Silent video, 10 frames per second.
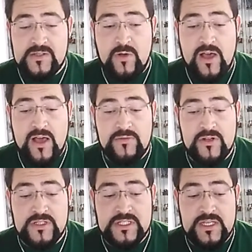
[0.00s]
That's why I'm
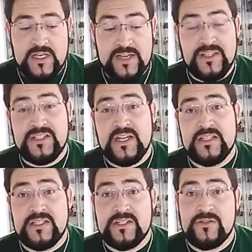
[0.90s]
not, uh, I
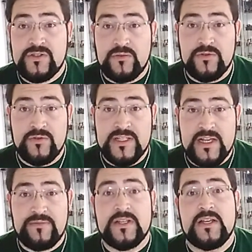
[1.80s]
decided just to stop doing
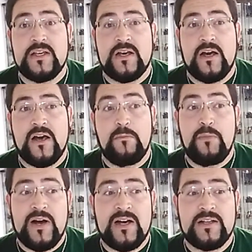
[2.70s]
that.
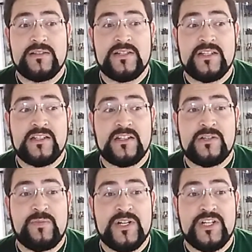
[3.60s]
Uh, but this is
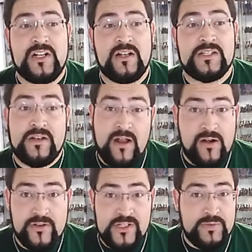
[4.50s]
a special
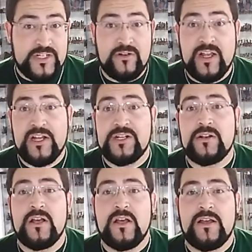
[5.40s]
scenario, special
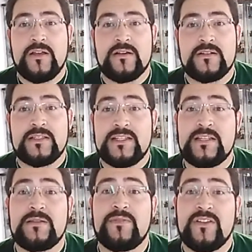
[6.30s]
occasion because
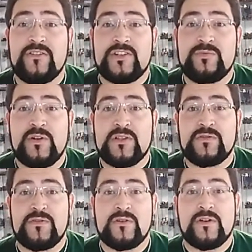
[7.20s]
this is a video
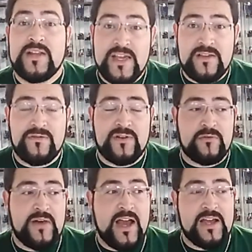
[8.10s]
response for Nick
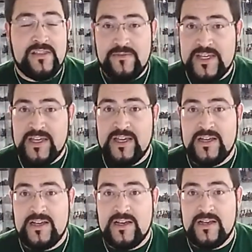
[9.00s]
from IDB
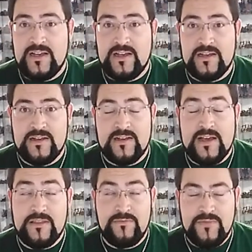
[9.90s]
uh, uh,
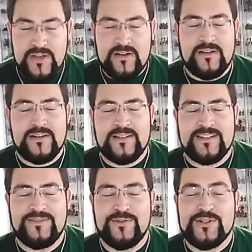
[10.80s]

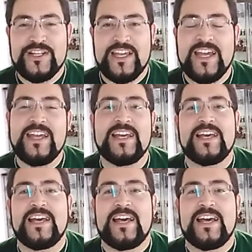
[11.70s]
uh, 40K